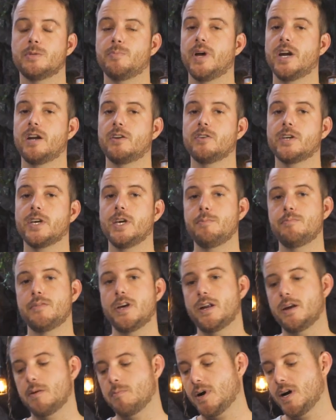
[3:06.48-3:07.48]
It's better to keep
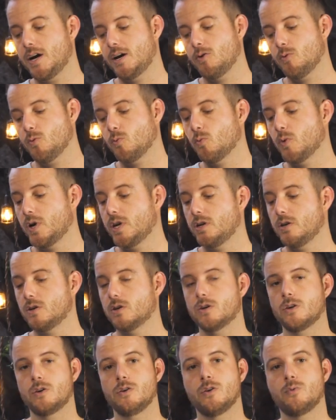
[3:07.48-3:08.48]
that in mind when
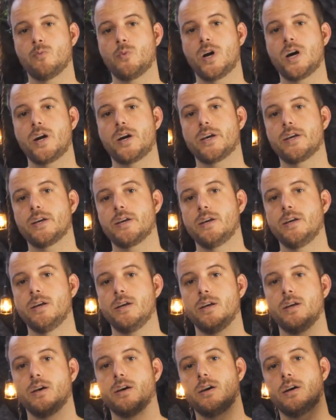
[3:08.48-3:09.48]
you're wearing
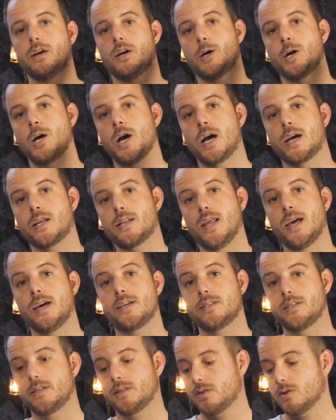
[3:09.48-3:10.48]

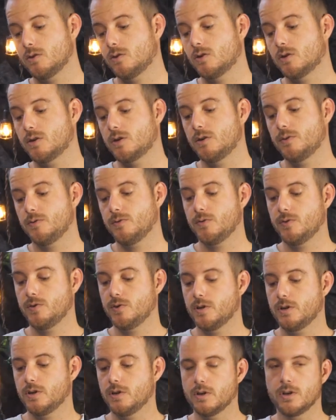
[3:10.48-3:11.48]
glasses or
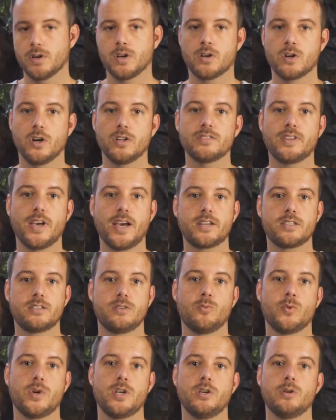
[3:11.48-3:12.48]

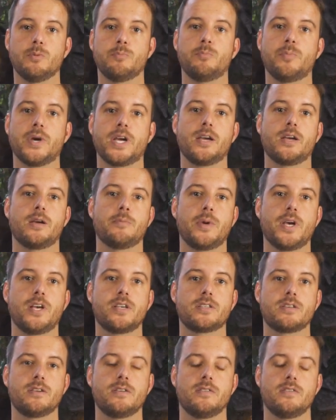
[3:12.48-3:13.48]
contacts when you're picking a
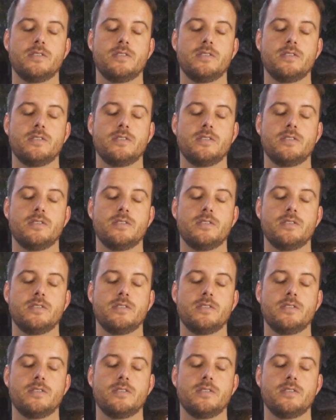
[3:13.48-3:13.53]
mask.